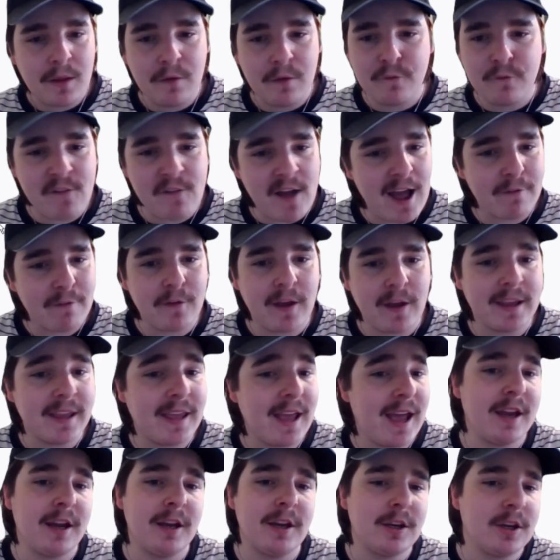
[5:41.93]
Faf,
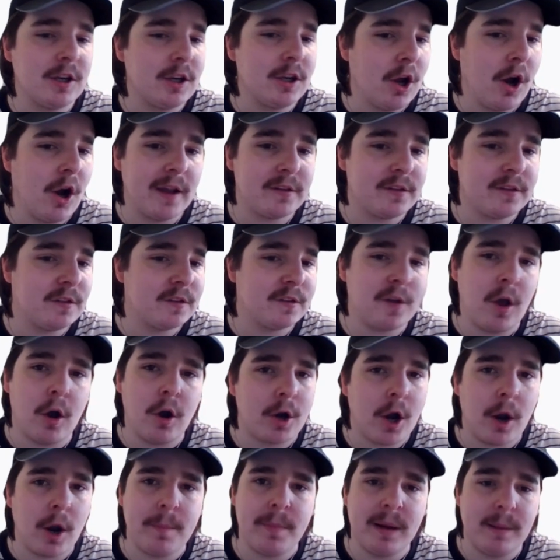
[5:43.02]
again, nice,
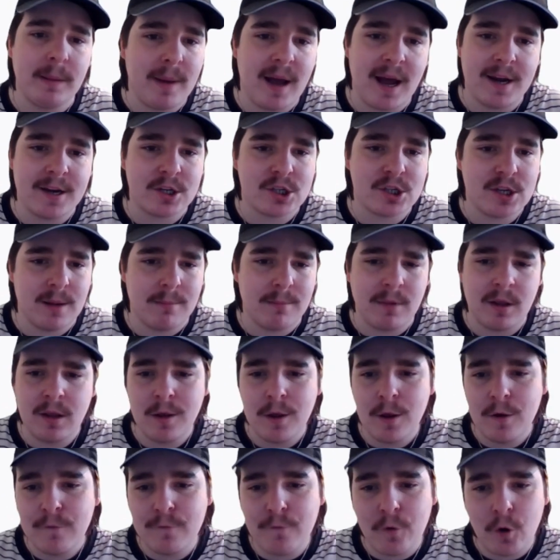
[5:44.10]
solid opening partnership.
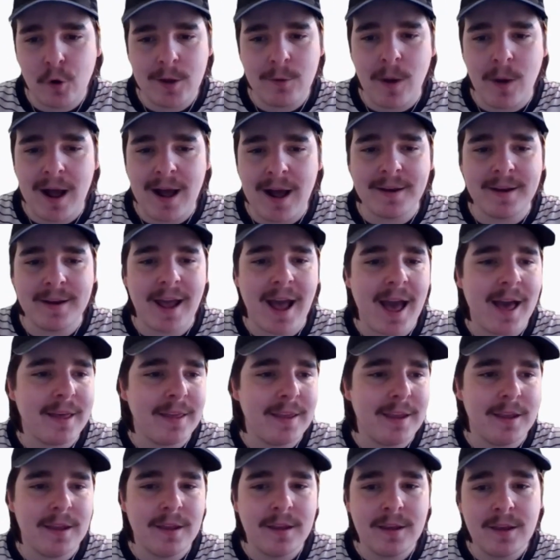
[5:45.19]
41.
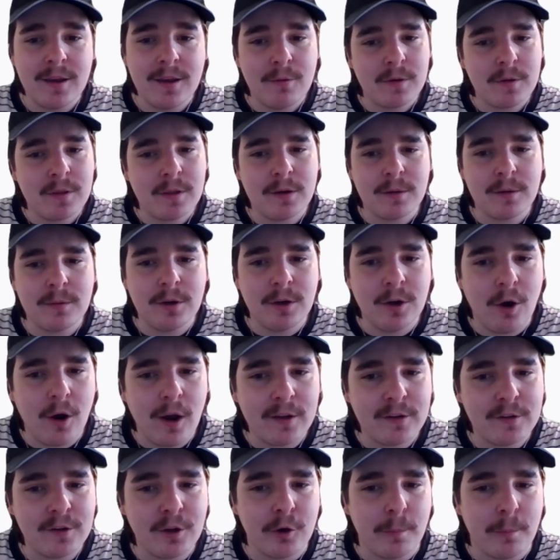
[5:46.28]
Ali with a
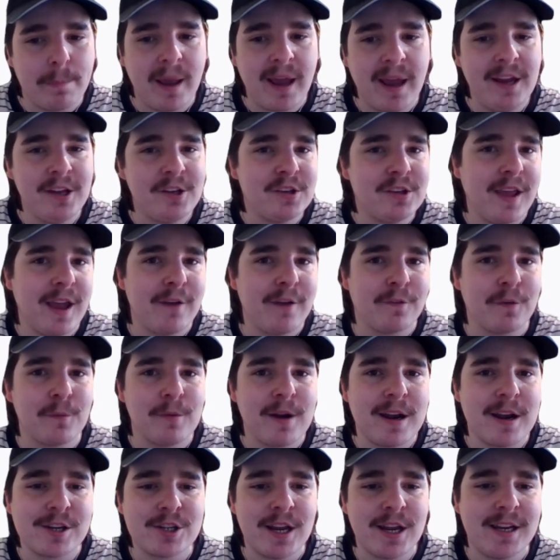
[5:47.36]
nice little peach there from
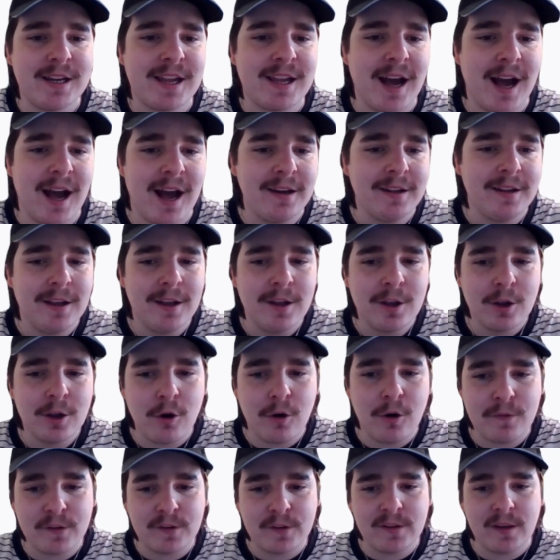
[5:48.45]
Rashid Khan.
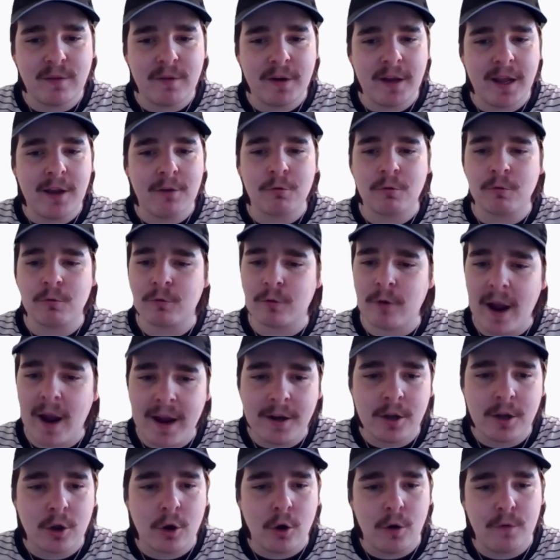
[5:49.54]
Going for 17.
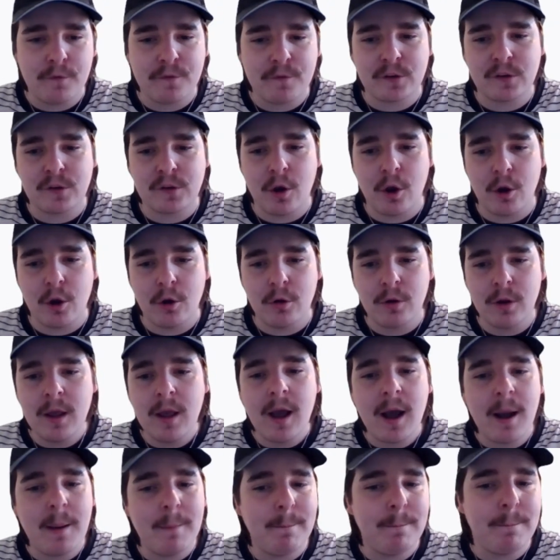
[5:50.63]
Raina going for 2.
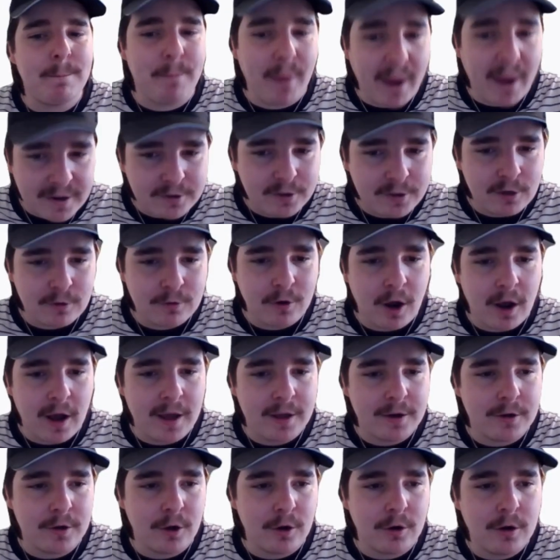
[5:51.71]
Um, Butty
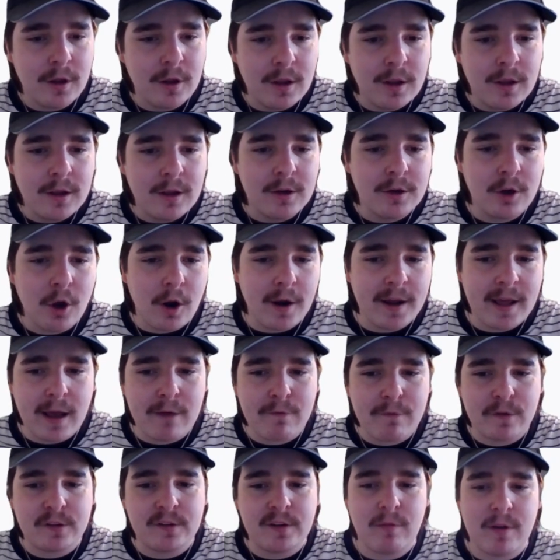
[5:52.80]
Rayudu, not
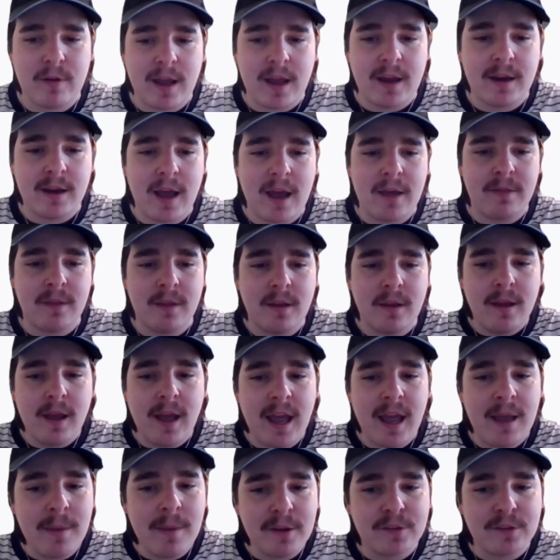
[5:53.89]
out for 17. And
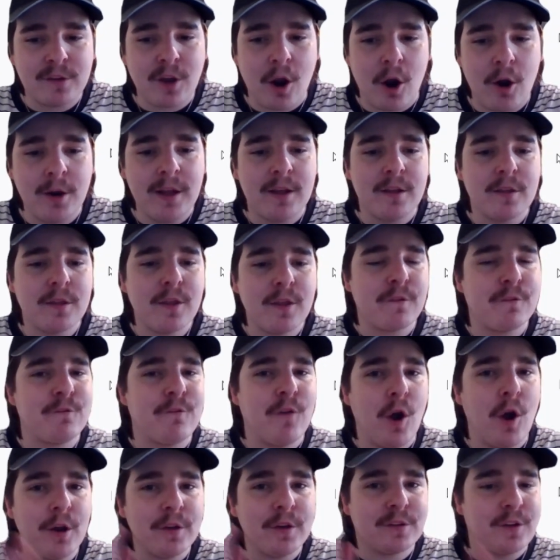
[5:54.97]
MS Dhoni, the
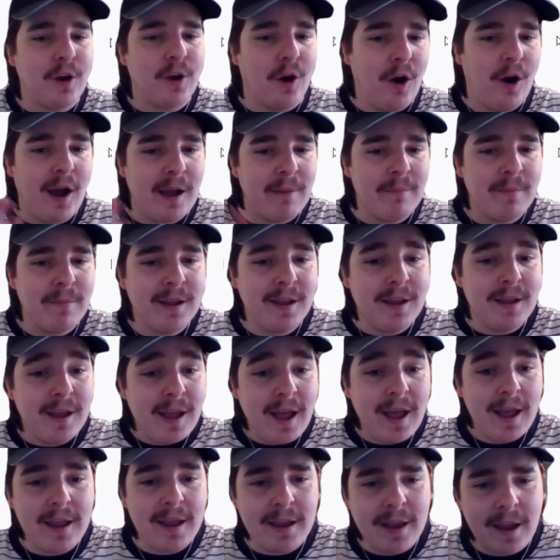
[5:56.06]
first time
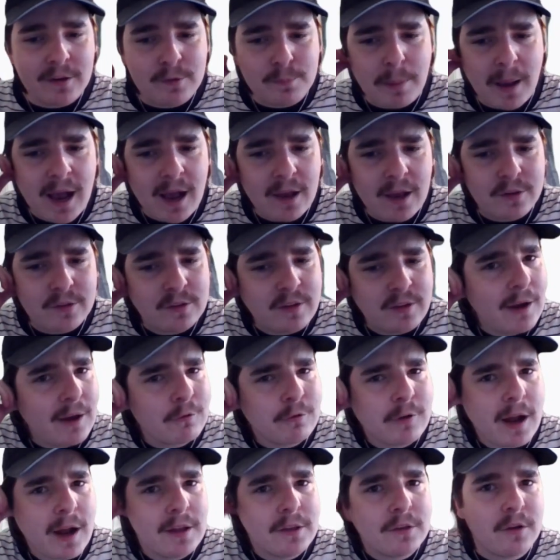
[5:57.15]
he has passed 10
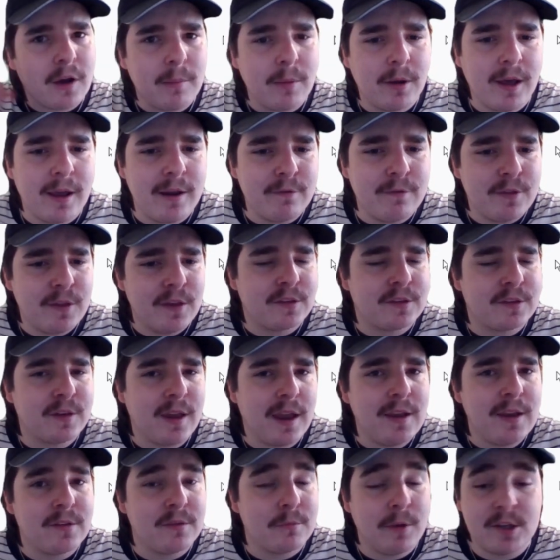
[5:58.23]
runs, I believe, this
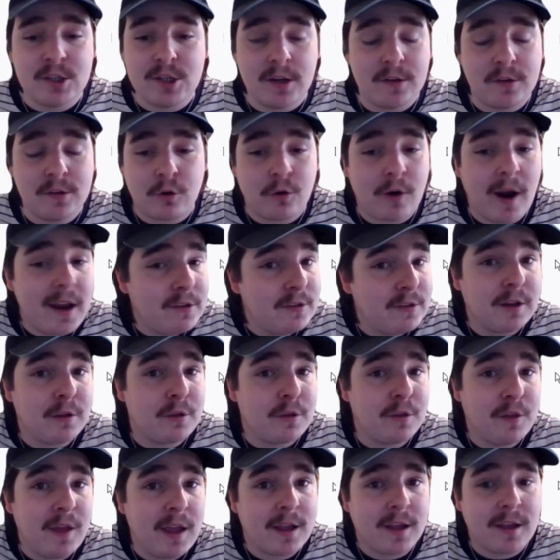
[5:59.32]
season, which is crazy to
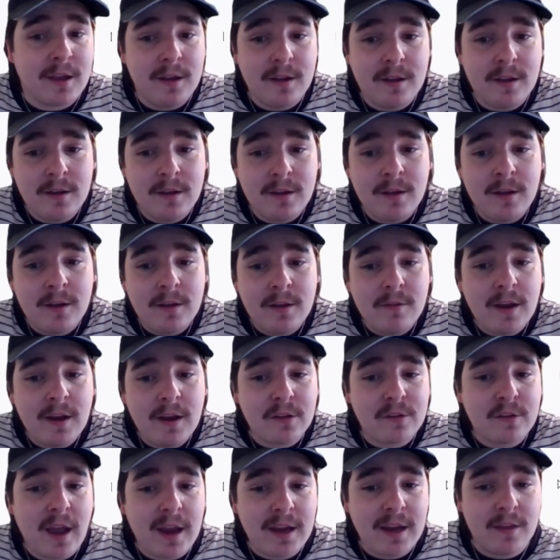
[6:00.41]
think that
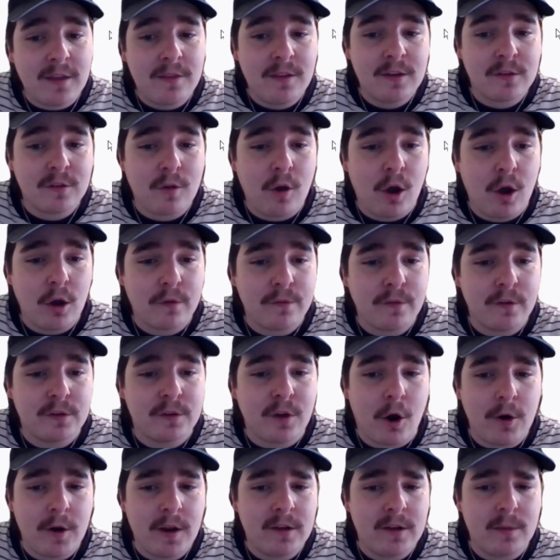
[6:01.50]
it's taken this long for
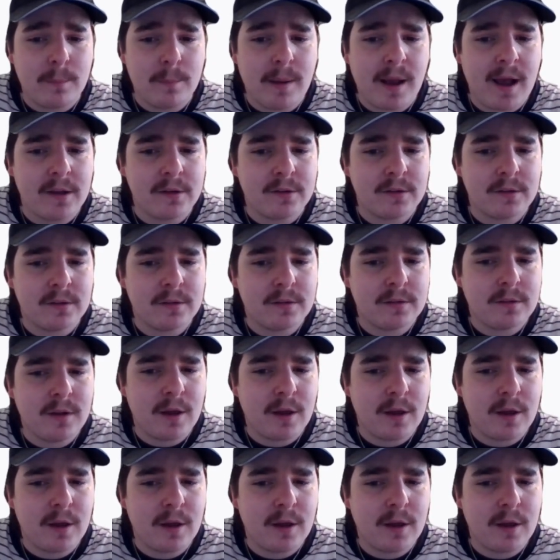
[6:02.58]
Dhoni to pass. I